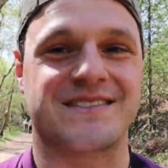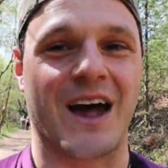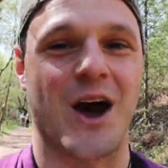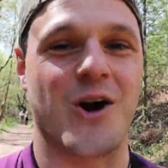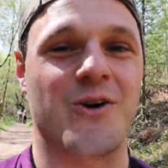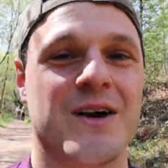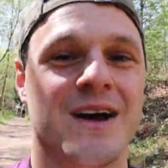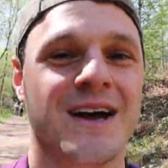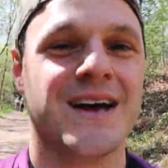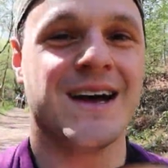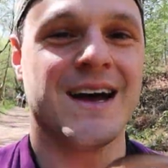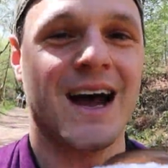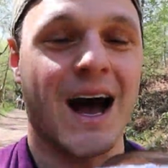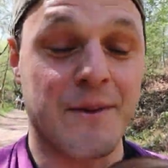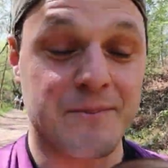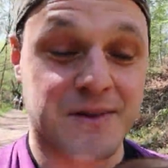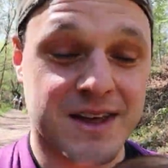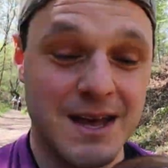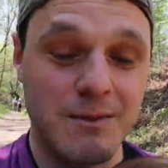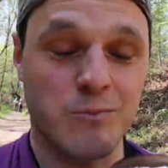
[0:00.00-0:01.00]
So
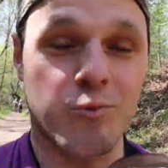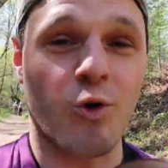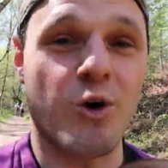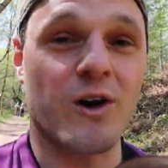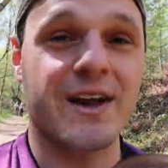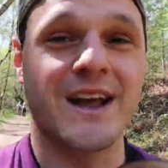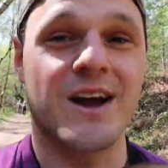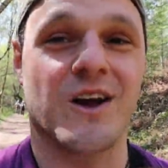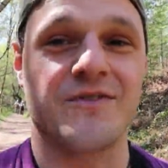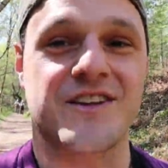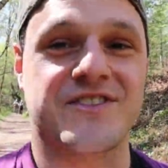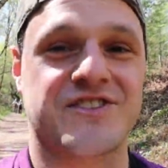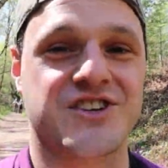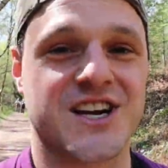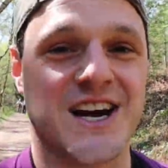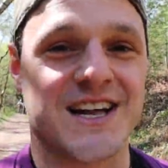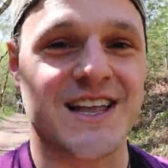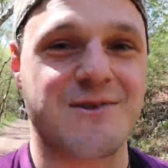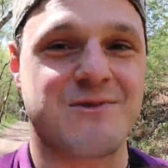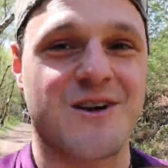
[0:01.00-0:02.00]
keep walking on this
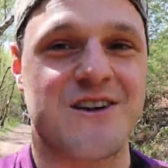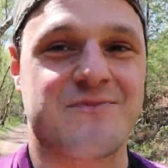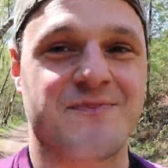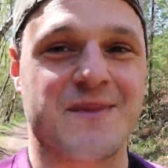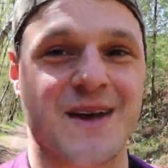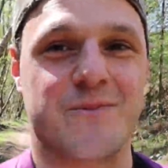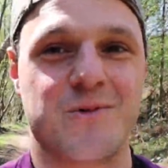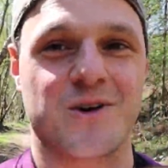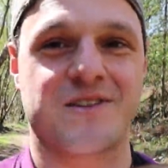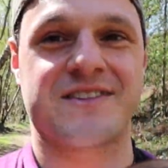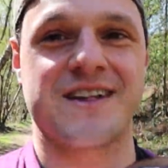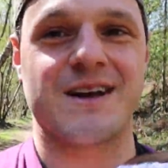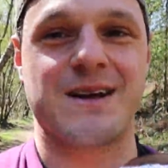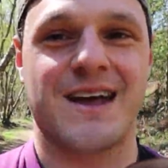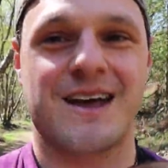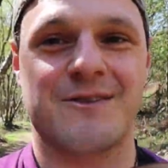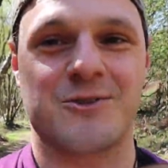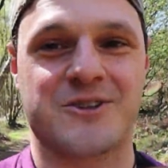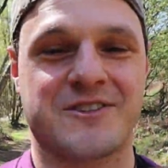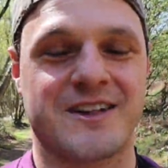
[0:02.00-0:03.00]
journey with me, and we'll
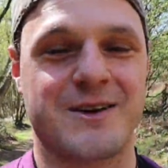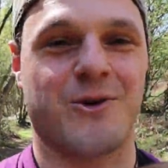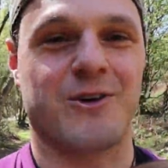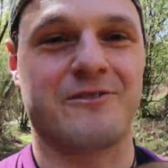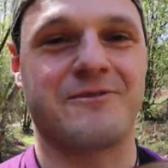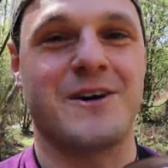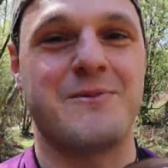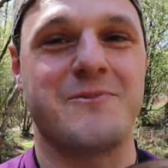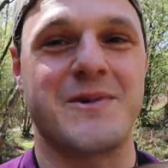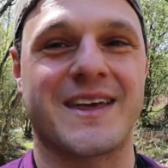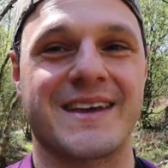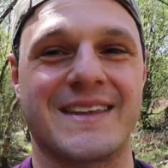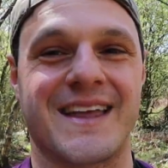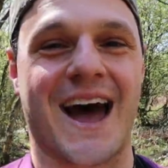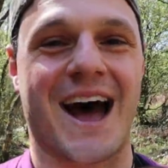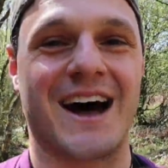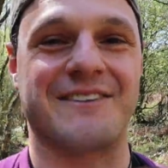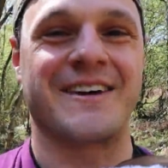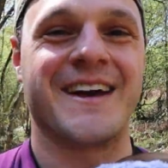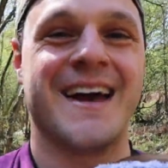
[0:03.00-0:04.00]
see what fun we can
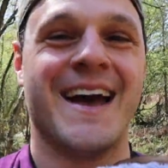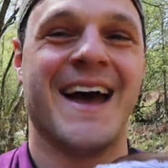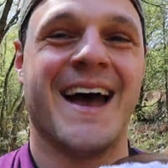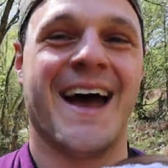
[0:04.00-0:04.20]
have.